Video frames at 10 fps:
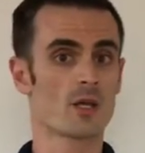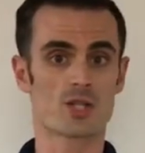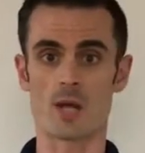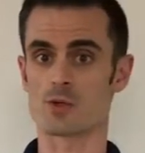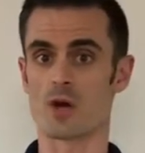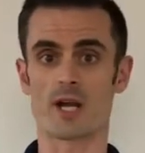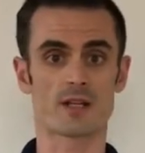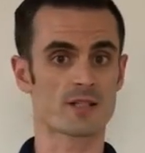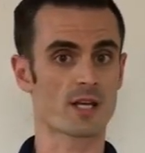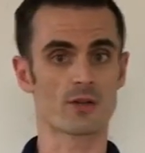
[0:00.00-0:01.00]
James or I
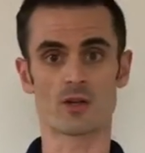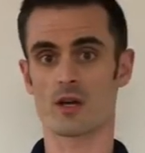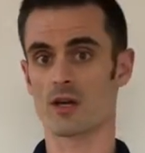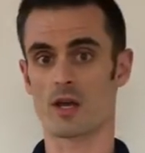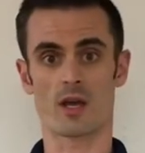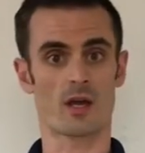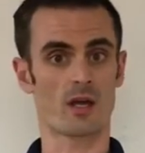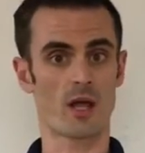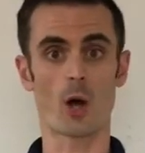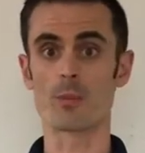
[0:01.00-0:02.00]
can take a look
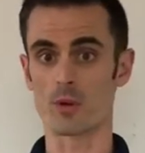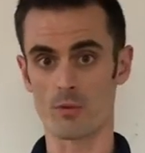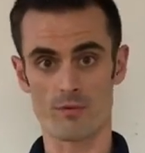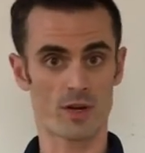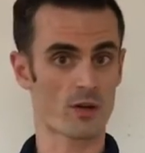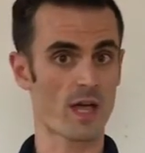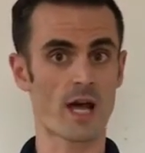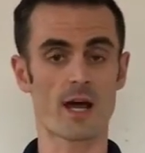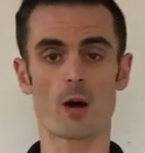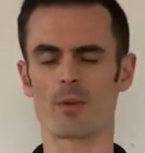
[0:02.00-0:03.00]
and help you figure
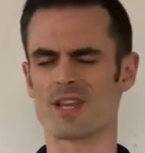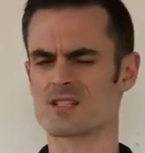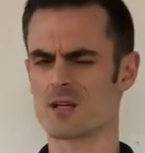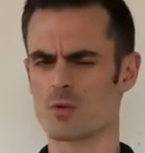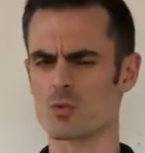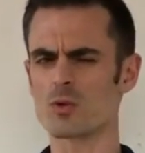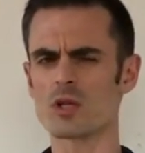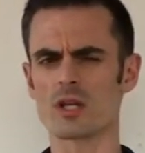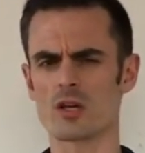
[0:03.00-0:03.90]
that out, but that's gonna be really